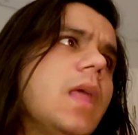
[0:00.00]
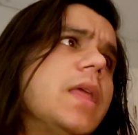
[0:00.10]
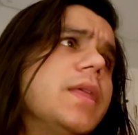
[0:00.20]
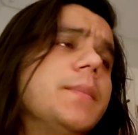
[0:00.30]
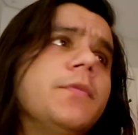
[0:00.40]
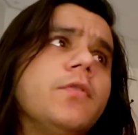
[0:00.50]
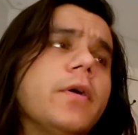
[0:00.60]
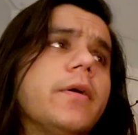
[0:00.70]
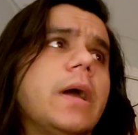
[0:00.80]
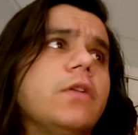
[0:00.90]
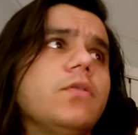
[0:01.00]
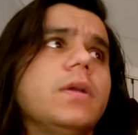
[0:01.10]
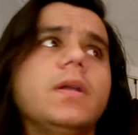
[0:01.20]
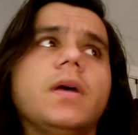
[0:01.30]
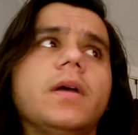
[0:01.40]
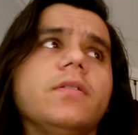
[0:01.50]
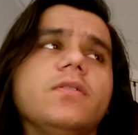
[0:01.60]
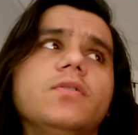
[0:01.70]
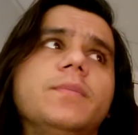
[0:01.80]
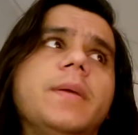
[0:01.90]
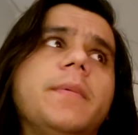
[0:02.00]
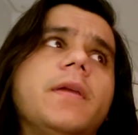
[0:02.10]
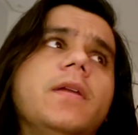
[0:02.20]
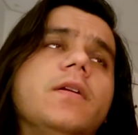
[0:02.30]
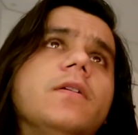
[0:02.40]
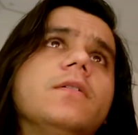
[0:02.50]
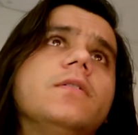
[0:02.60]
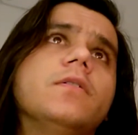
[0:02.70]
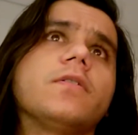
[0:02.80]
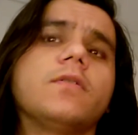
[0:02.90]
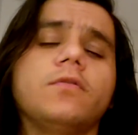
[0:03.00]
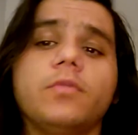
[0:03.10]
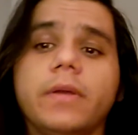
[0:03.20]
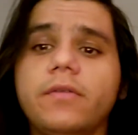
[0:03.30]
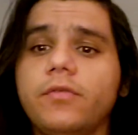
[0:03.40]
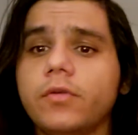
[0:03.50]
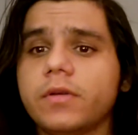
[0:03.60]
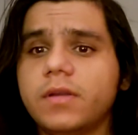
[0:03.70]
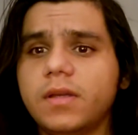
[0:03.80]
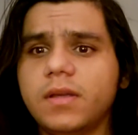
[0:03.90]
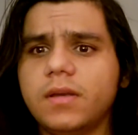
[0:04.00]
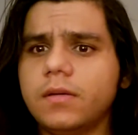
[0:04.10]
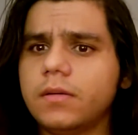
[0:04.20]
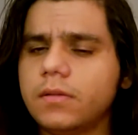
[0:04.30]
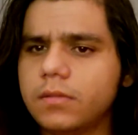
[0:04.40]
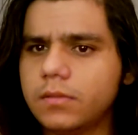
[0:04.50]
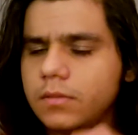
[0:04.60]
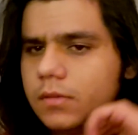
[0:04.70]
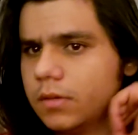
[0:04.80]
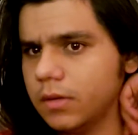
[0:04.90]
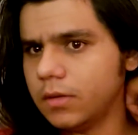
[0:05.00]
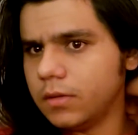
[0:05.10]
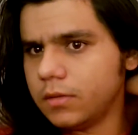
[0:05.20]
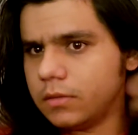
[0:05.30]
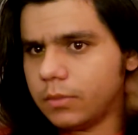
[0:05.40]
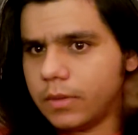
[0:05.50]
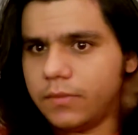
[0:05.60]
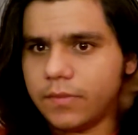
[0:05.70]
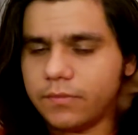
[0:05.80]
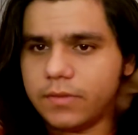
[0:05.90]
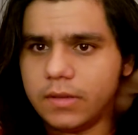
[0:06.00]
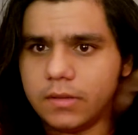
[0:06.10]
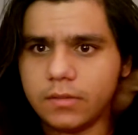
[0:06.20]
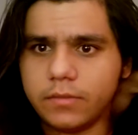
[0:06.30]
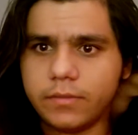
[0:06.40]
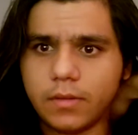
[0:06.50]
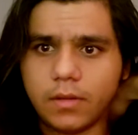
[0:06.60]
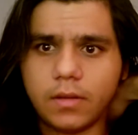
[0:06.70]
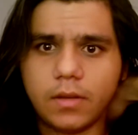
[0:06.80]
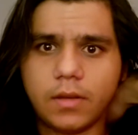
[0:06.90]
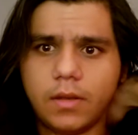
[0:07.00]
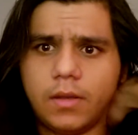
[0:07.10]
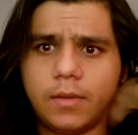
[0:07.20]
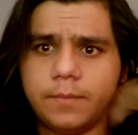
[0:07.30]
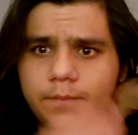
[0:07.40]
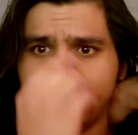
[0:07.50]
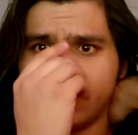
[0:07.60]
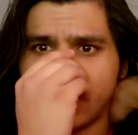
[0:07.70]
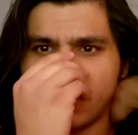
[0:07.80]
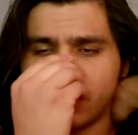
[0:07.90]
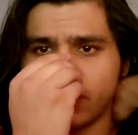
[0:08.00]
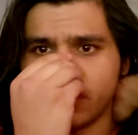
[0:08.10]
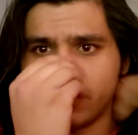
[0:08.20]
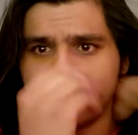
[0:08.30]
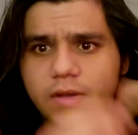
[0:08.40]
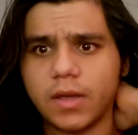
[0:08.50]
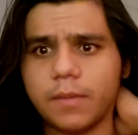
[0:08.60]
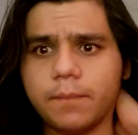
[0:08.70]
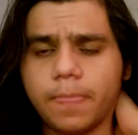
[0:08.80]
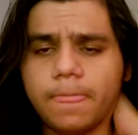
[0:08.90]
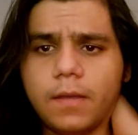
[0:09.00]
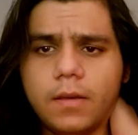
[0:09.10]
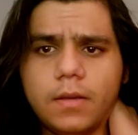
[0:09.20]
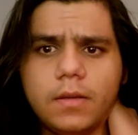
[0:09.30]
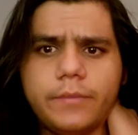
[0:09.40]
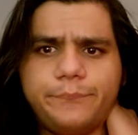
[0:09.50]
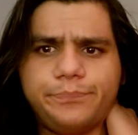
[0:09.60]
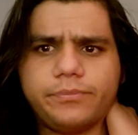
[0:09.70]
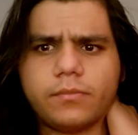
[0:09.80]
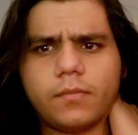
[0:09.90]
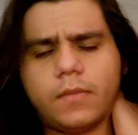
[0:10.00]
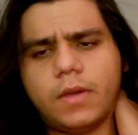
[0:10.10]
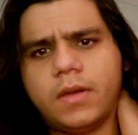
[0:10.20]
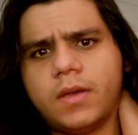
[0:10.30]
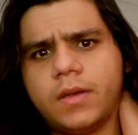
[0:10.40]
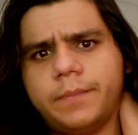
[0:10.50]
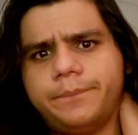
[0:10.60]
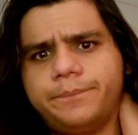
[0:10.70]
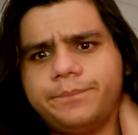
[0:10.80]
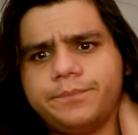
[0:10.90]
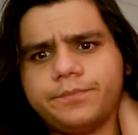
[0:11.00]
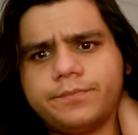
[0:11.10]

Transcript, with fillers: I think before I graduated high school, maybe a year or two, so 2014, 2015, um, that sort of time. Um,